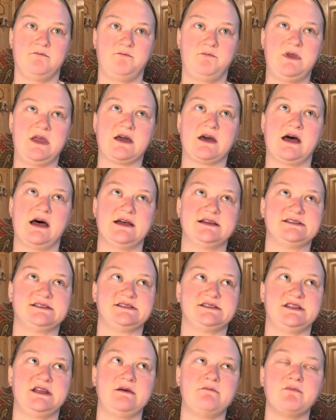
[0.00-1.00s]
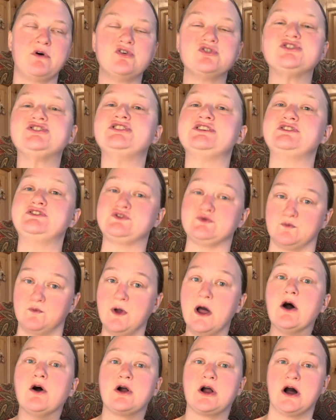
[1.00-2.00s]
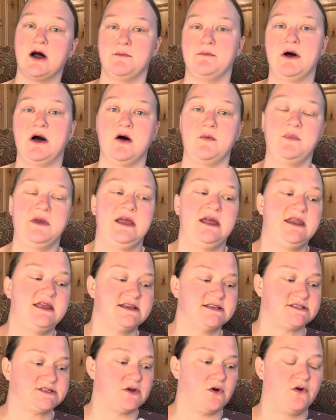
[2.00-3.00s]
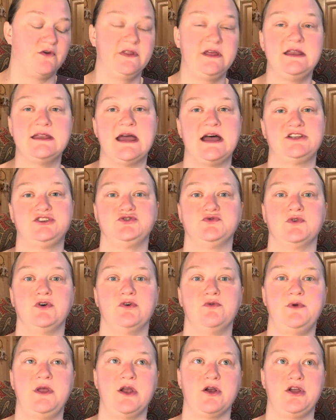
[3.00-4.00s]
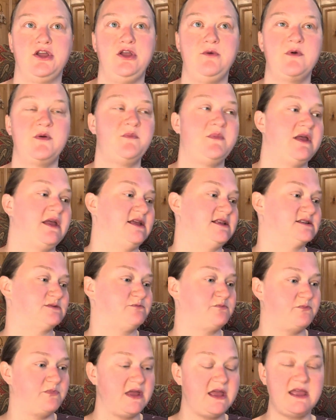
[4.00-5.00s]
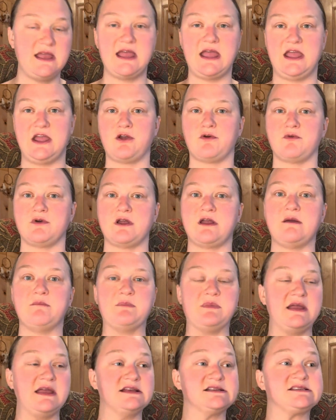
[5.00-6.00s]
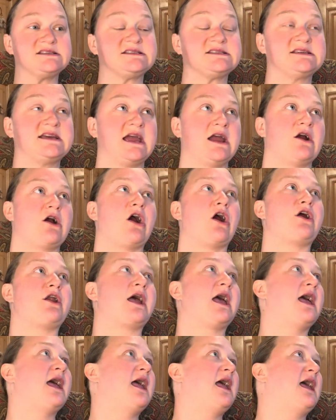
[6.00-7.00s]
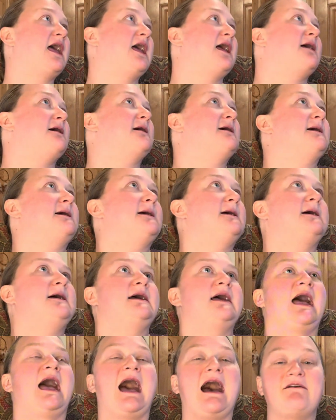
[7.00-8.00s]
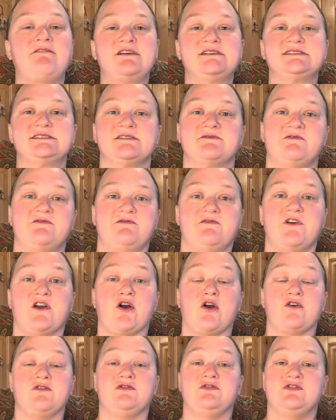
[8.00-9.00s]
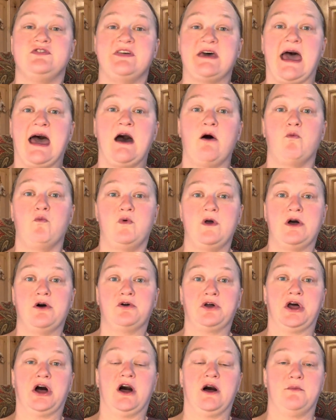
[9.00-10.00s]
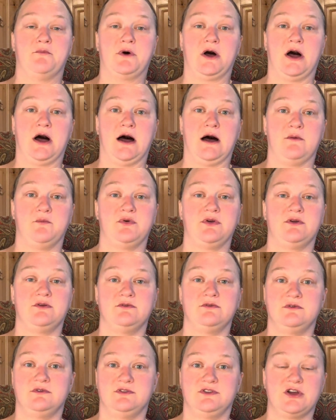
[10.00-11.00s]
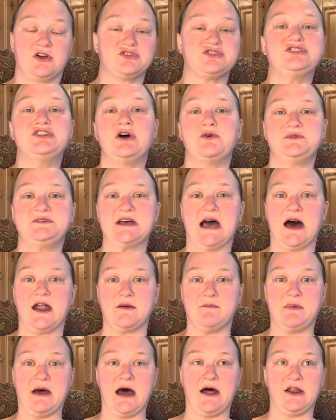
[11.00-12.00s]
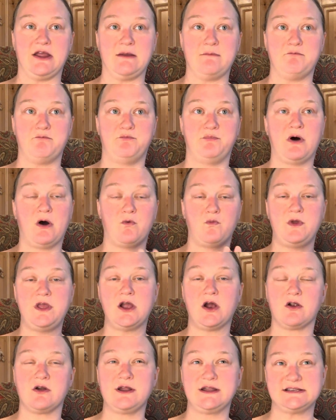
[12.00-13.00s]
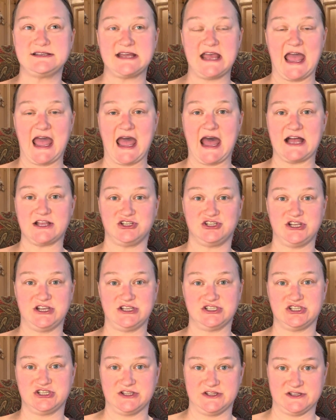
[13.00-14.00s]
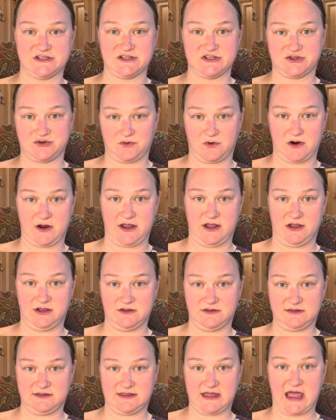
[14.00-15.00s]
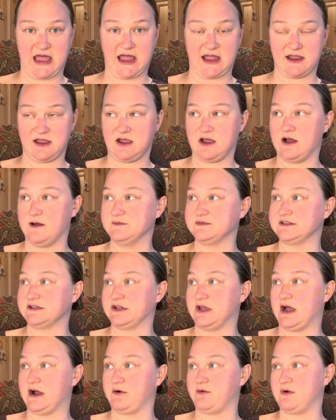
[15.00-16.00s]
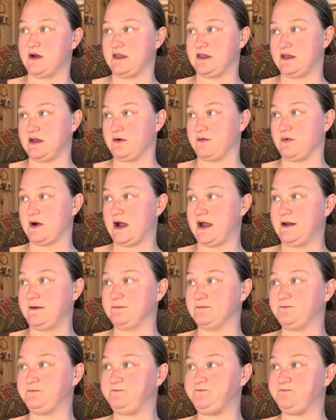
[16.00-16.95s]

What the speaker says: because the emotions will come up. It is only natural. We are human beings. Being angry, being scared, having some fear, that will come up. There's no doubt about it. But we aren't attaching to the story that comes along with it, right?